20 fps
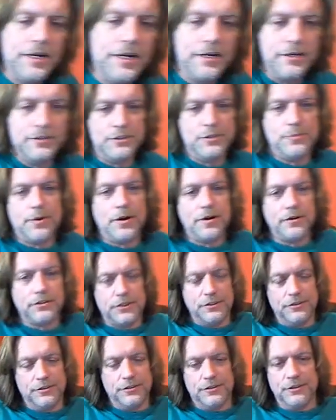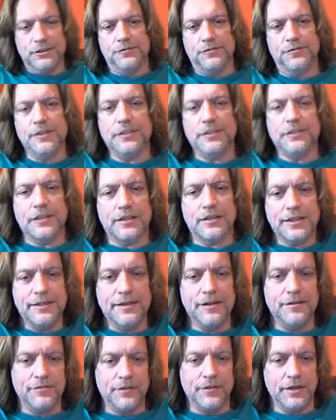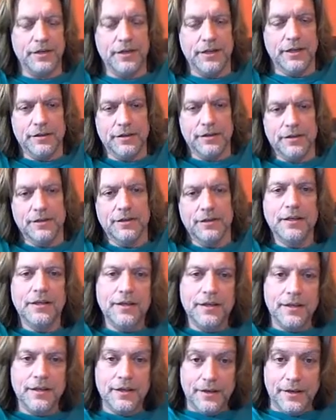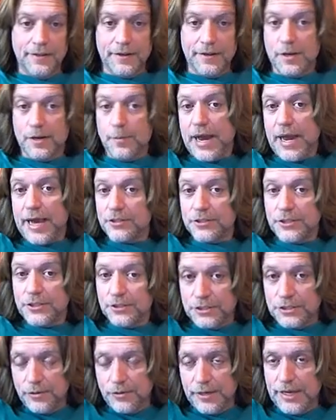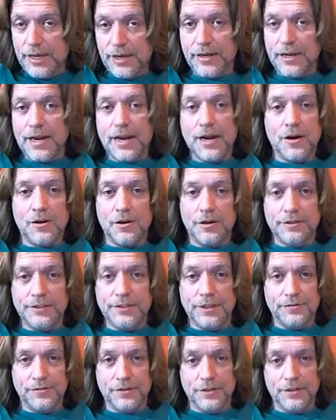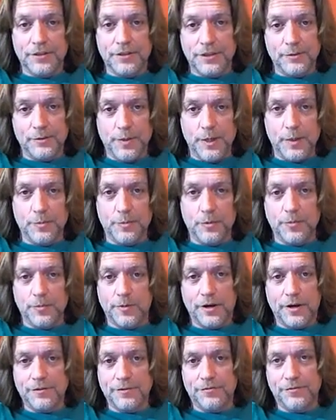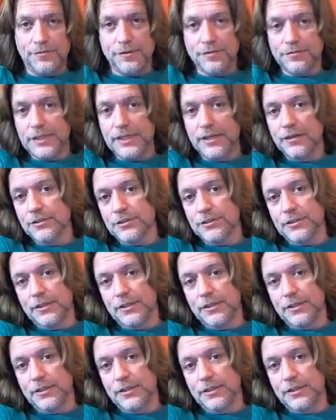because the parts are just physically different. You know, the, the capacitors that we get now are different than people bought 50 years